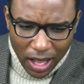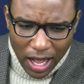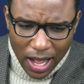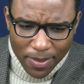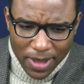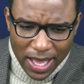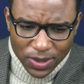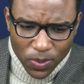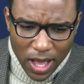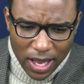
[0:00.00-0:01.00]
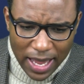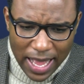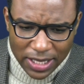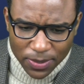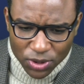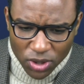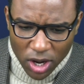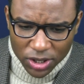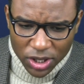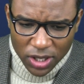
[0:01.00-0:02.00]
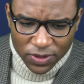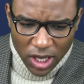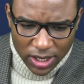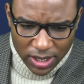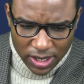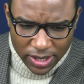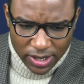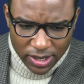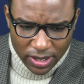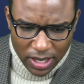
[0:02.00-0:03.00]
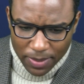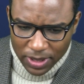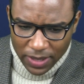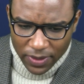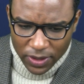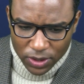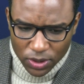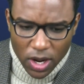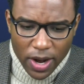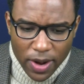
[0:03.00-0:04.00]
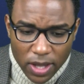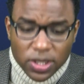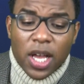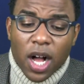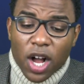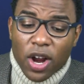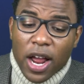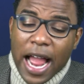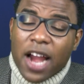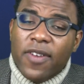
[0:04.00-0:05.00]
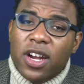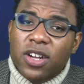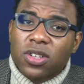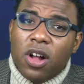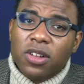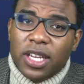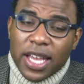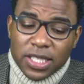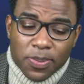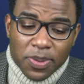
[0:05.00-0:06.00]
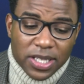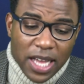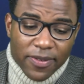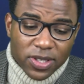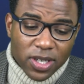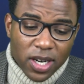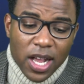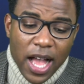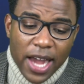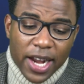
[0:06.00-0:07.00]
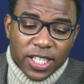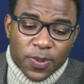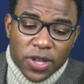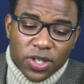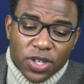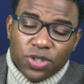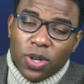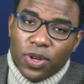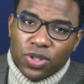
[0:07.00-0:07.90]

as well as obstruction of justice, I believe are the two. No, here he goes. Aggravated assault against a police officer and a conspiracy to distribute